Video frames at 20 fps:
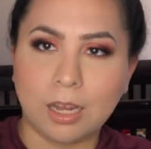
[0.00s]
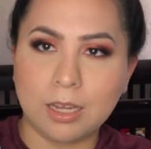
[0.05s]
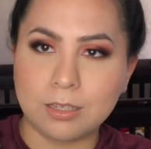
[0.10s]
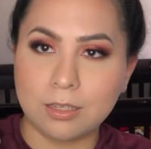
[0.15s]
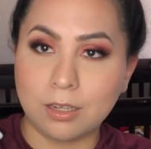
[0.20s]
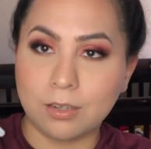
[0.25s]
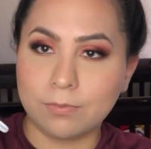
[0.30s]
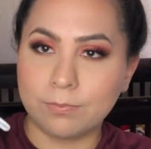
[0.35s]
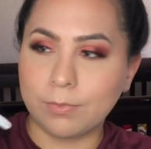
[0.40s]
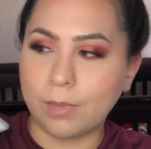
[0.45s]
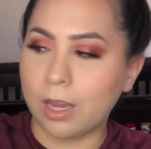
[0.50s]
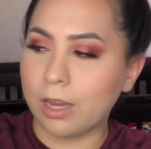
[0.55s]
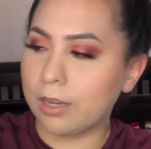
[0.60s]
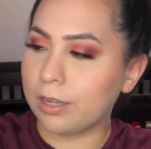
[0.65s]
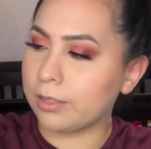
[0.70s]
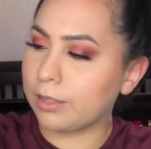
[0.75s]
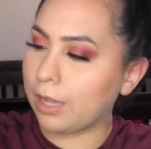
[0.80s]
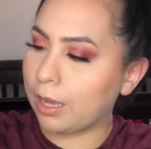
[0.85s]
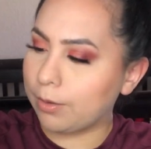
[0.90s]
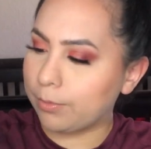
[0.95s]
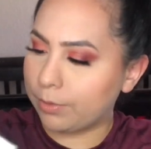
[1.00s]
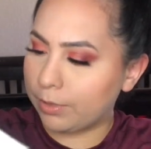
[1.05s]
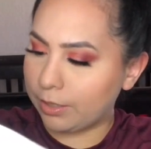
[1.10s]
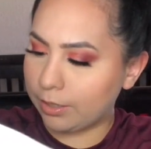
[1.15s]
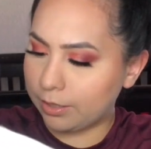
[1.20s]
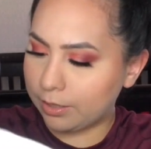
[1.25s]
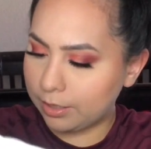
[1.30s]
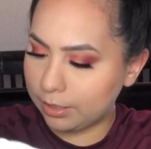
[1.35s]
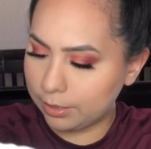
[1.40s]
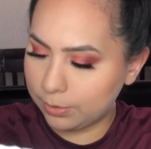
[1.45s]
So I got that
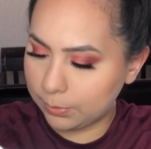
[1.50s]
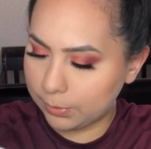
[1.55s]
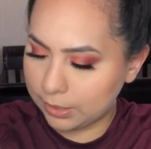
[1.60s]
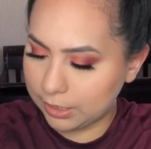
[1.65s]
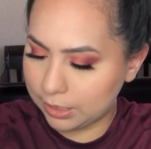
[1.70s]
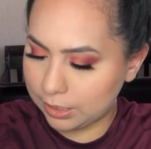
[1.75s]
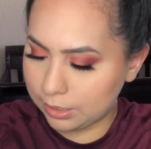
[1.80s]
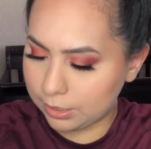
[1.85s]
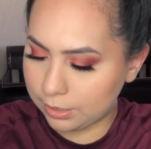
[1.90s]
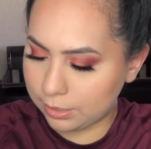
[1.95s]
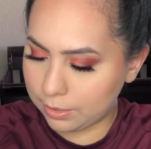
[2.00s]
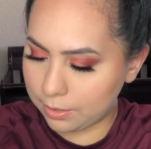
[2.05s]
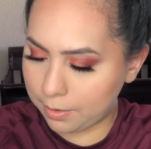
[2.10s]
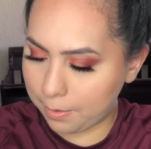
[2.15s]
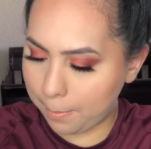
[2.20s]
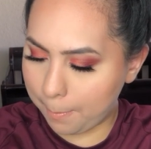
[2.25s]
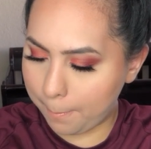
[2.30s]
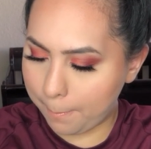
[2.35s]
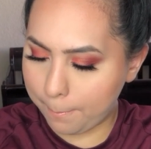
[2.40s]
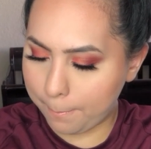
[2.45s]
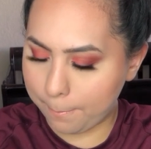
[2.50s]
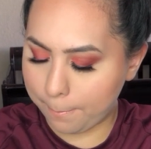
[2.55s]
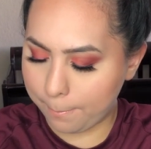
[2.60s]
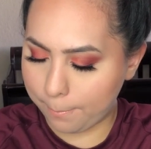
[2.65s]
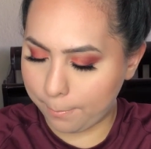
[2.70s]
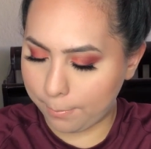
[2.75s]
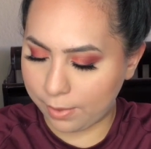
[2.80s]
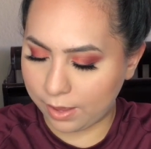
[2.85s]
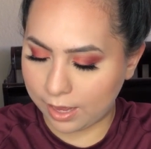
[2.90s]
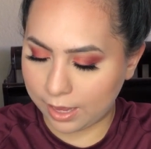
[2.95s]
one. This one is
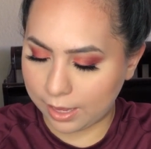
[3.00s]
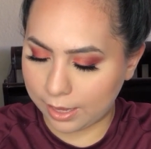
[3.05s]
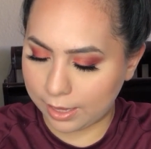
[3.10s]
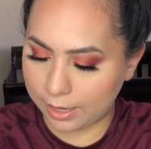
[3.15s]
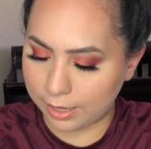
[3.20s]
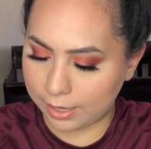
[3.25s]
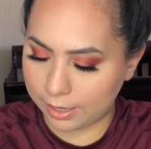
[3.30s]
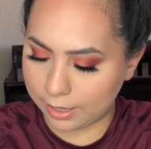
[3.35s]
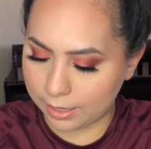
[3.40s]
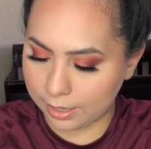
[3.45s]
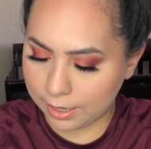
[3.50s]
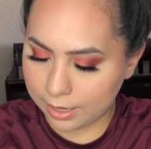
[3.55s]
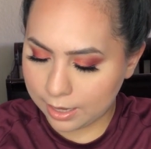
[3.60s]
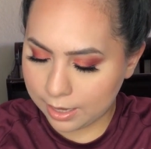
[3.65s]
by